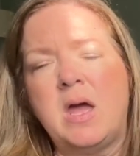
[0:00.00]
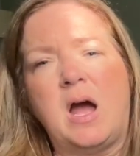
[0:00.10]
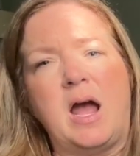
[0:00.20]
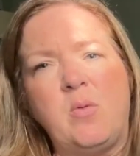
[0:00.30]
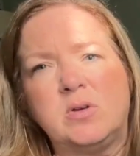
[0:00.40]

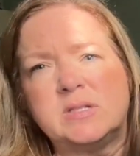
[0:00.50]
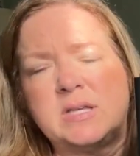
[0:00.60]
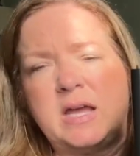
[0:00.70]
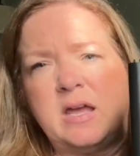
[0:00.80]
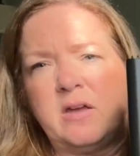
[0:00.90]
I will
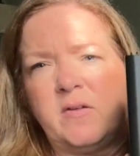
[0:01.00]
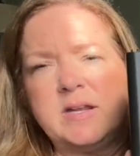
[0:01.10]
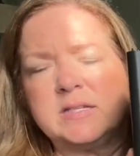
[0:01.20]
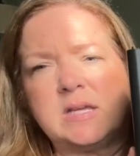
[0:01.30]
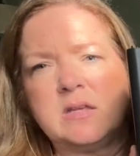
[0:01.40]
say, if I
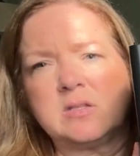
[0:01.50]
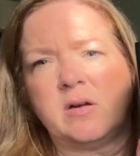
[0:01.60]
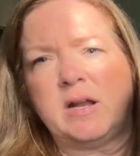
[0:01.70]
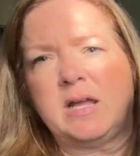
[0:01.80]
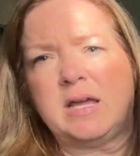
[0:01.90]
didn't say this
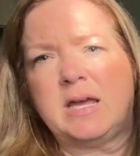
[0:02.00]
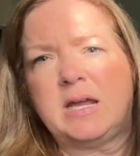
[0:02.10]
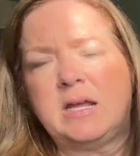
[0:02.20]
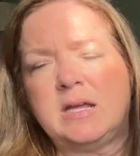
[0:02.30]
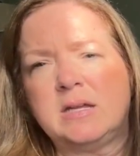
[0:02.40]
already,
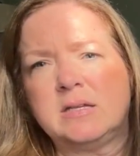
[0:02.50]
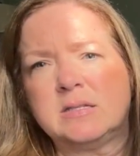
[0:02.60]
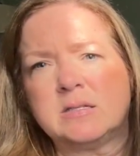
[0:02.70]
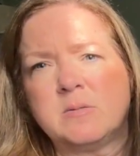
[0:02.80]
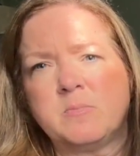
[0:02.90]
it is